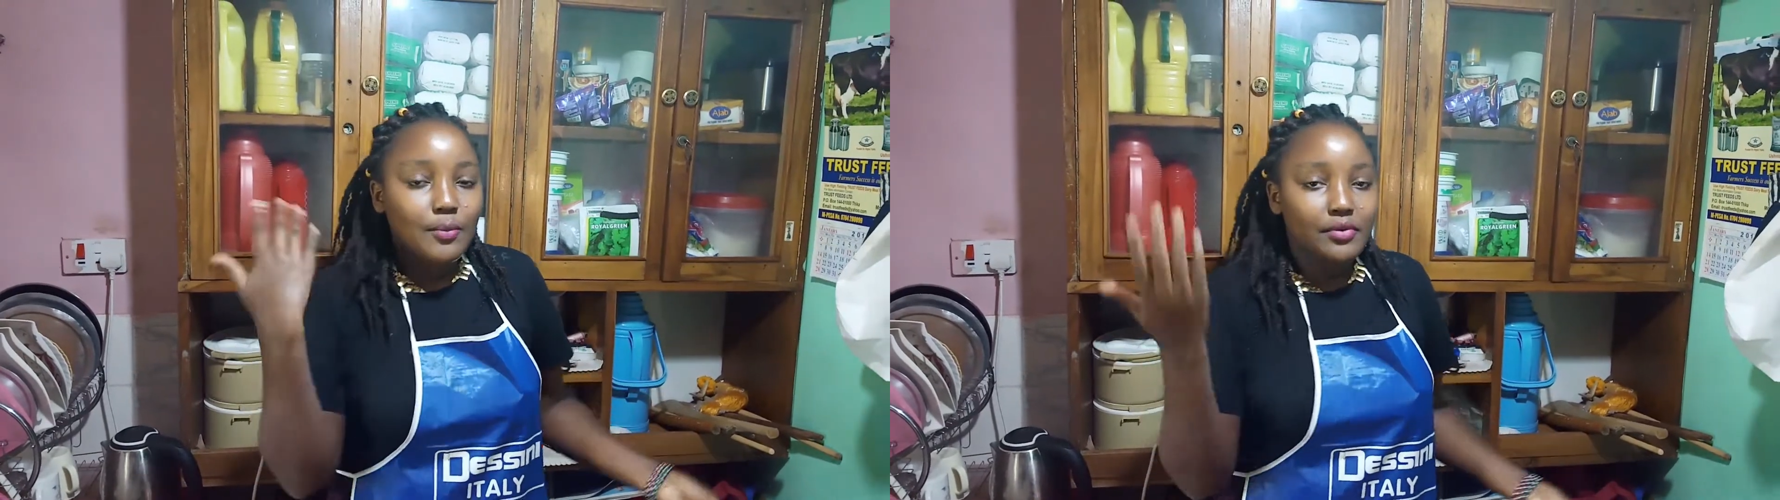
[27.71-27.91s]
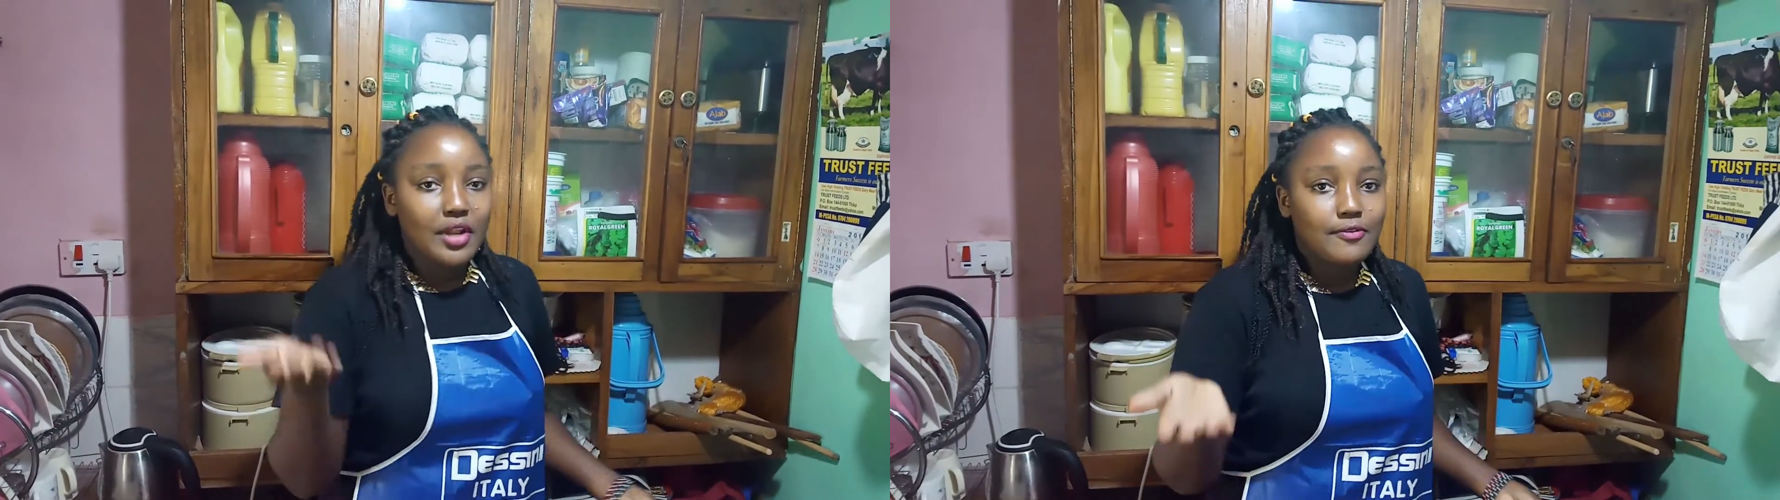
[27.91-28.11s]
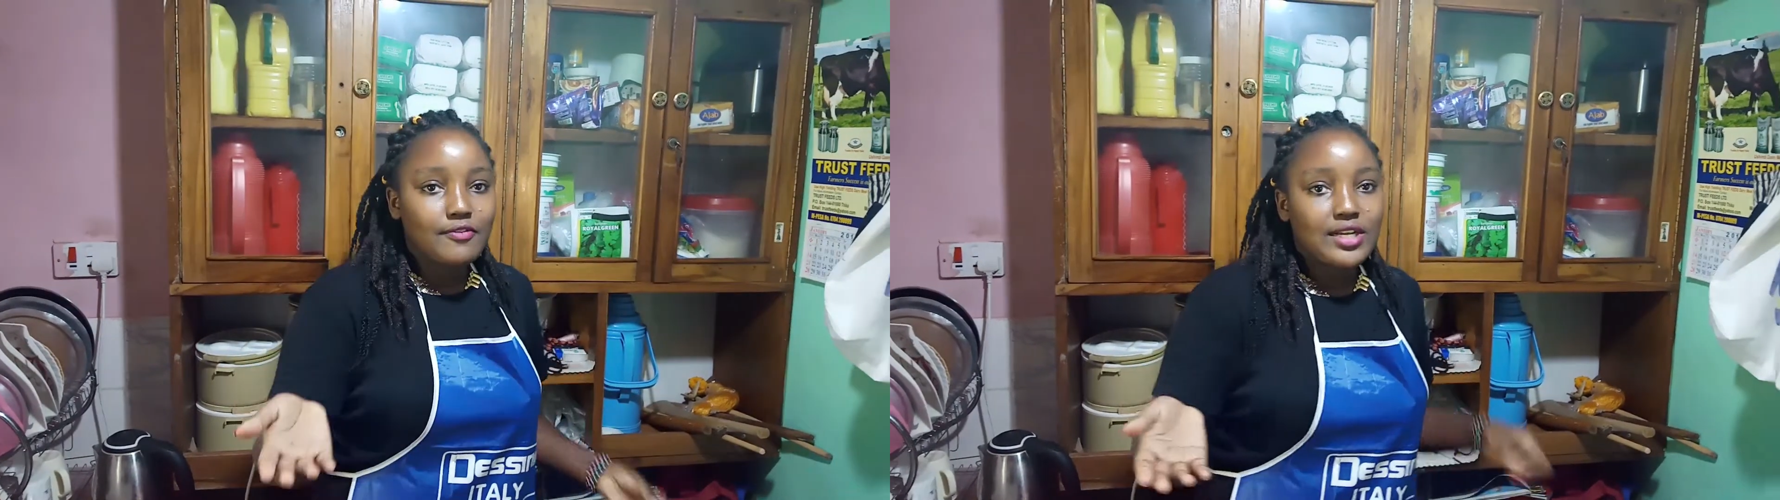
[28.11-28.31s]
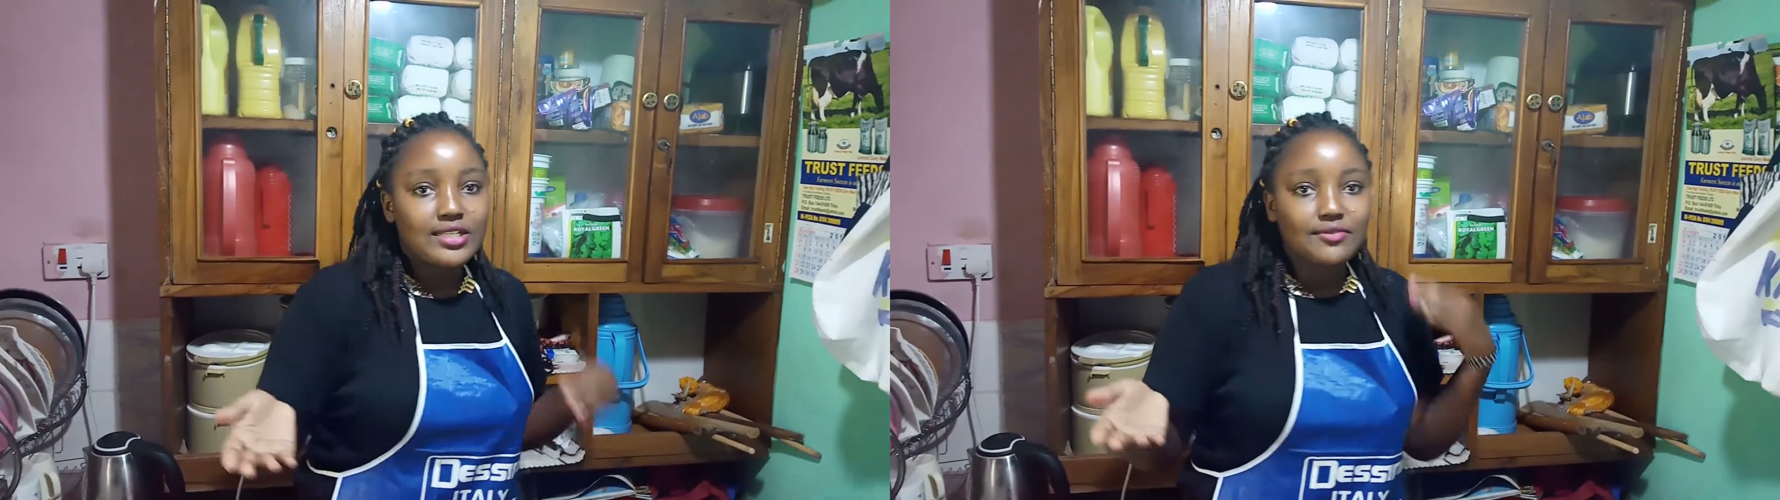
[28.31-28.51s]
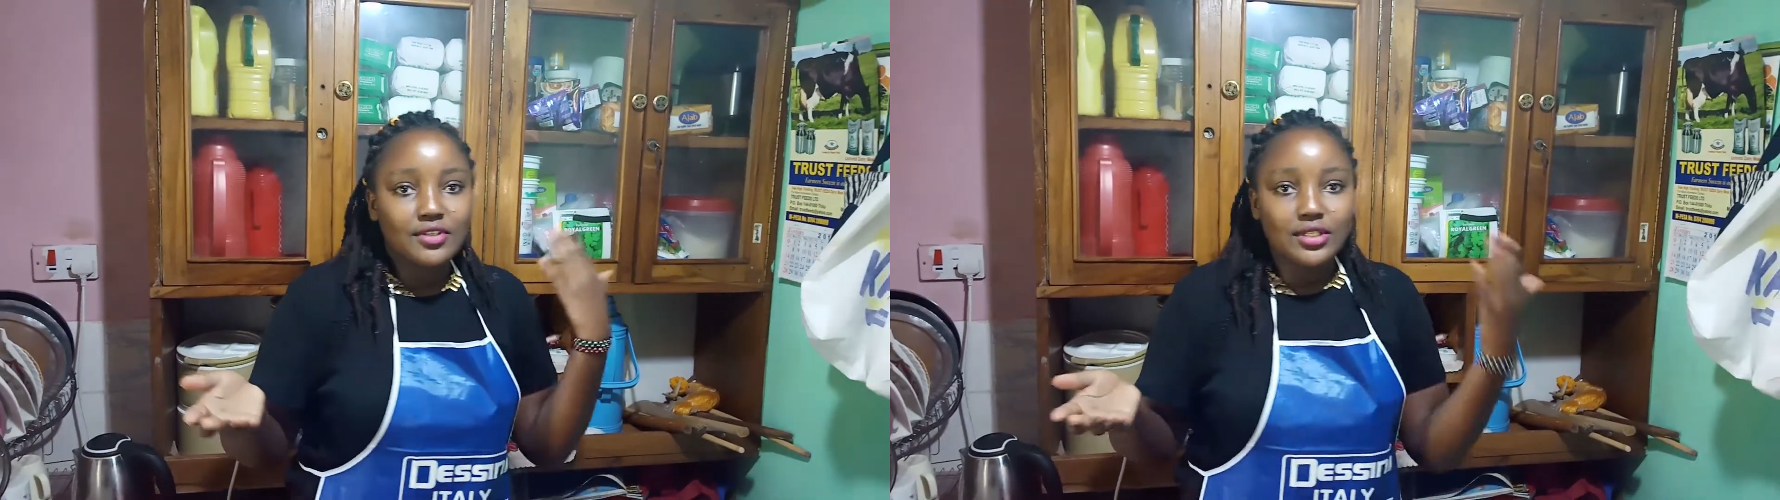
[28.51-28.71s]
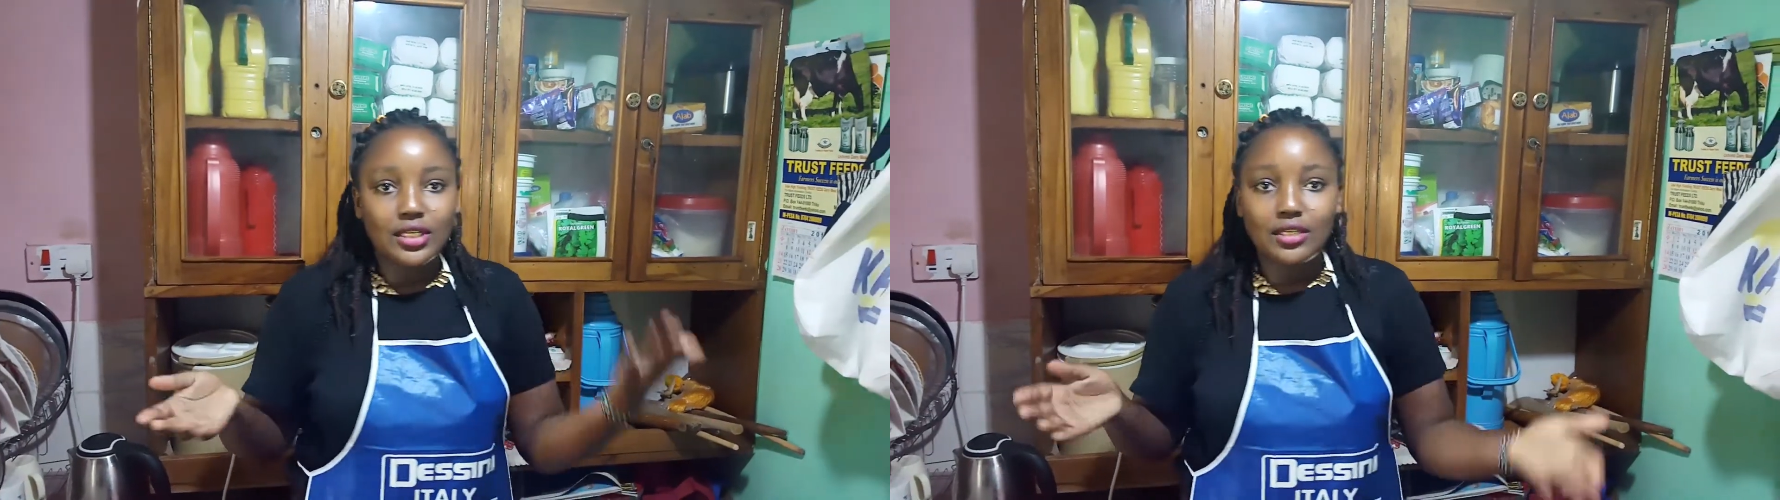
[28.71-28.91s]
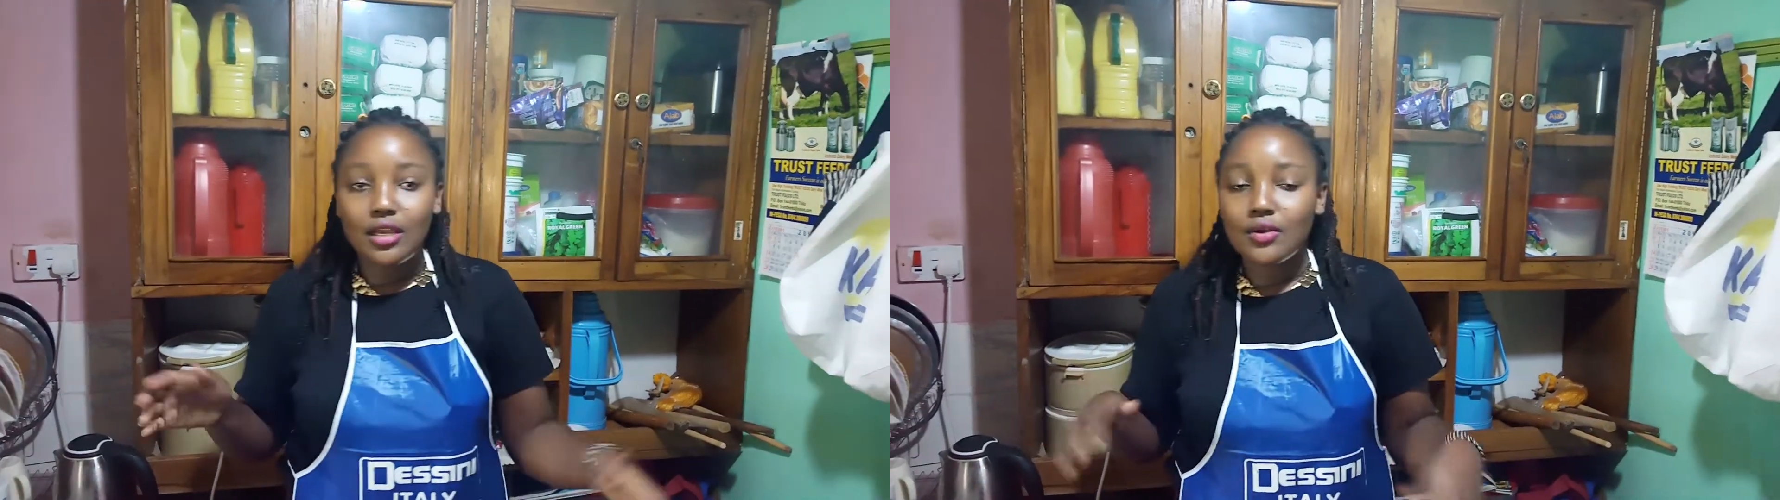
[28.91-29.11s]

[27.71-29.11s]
breakfast, for dinner.